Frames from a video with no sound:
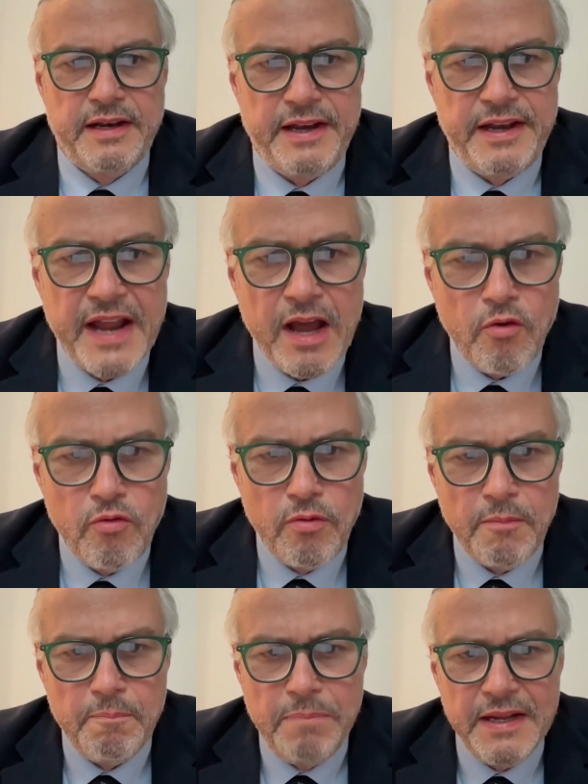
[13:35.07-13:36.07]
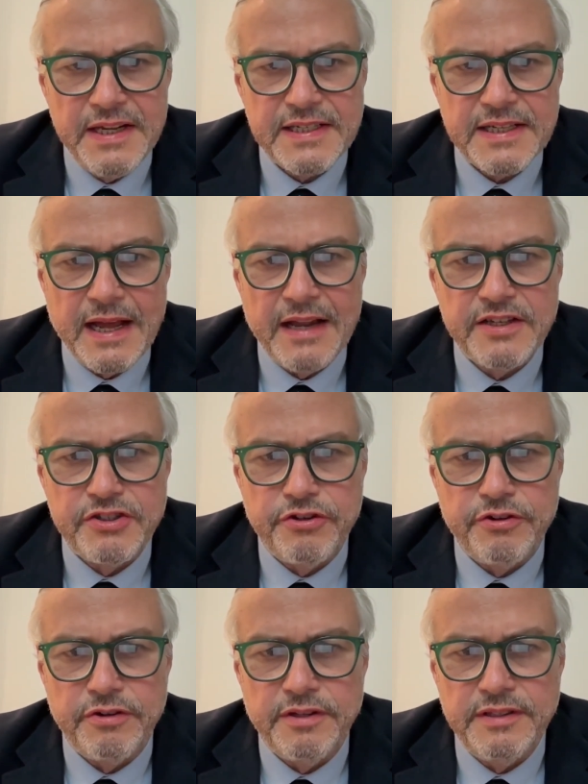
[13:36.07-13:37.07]
Now, please
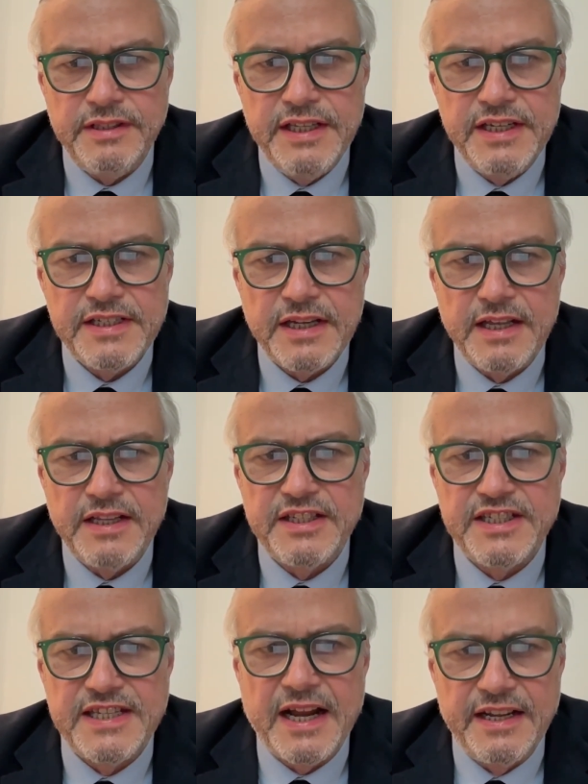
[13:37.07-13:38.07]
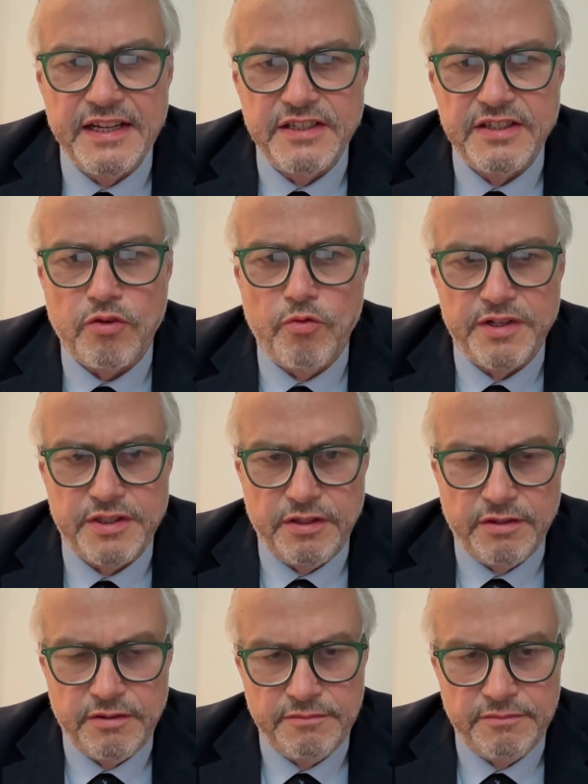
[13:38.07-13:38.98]
answer this challenge question.